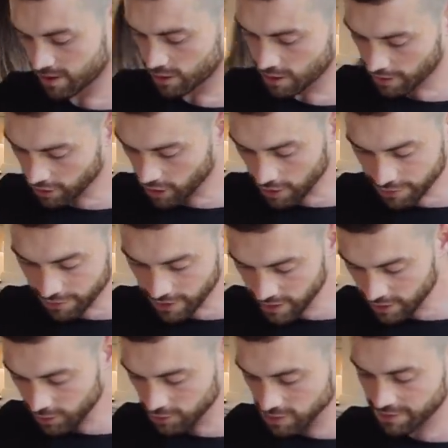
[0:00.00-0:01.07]
You go through
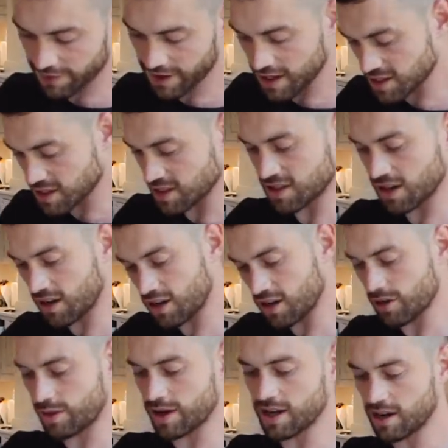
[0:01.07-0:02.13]
little phases, don't
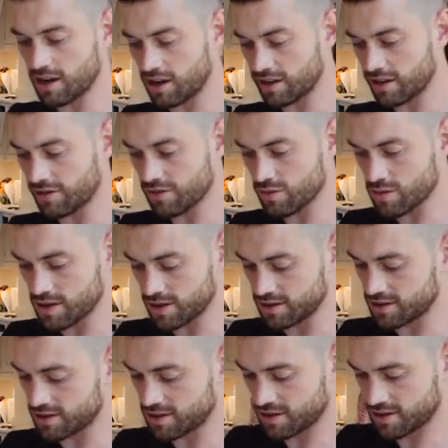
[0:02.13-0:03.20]
you, where you like different
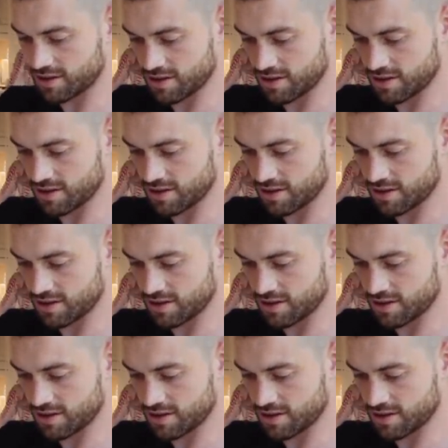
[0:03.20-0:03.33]
ones.